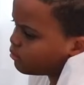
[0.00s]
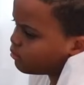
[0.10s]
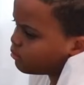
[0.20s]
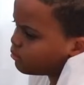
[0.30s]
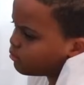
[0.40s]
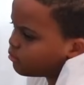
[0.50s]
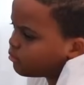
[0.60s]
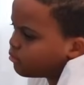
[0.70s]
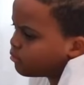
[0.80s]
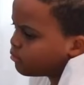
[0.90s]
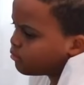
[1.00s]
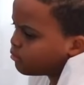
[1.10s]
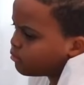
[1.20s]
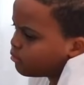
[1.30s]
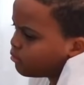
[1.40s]

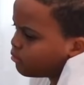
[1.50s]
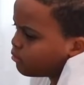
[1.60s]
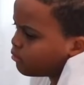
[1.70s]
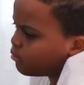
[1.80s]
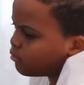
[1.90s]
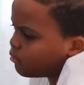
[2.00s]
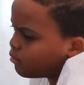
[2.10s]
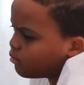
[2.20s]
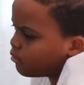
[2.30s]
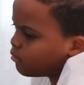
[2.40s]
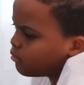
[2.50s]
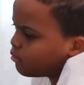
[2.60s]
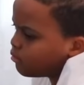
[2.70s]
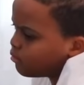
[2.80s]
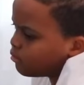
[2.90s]

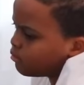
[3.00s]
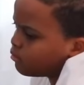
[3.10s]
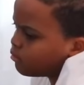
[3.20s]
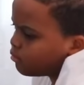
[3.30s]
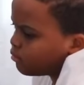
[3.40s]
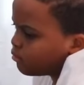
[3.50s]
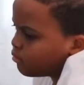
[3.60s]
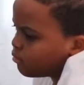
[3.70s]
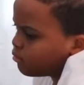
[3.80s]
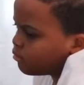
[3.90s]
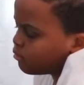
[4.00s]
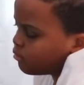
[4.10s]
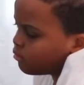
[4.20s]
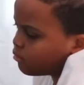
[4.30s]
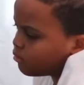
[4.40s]

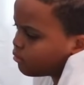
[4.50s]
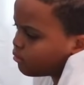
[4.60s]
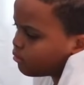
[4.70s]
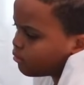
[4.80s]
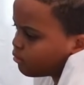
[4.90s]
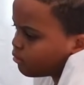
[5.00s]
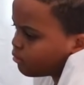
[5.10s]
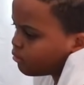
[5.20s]
(not speaking)